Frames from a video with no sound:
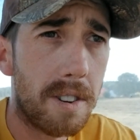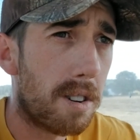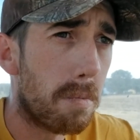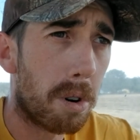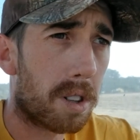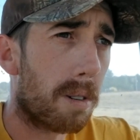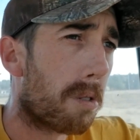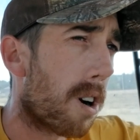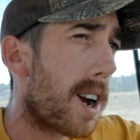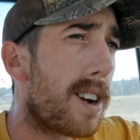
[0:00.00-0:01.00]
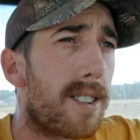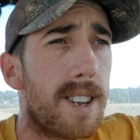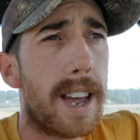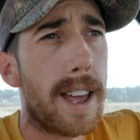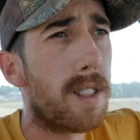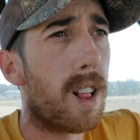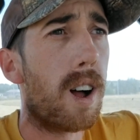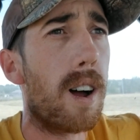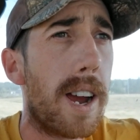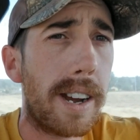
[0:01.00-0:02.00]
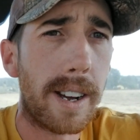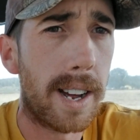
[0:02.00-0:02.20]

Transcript: can put some crazy headline.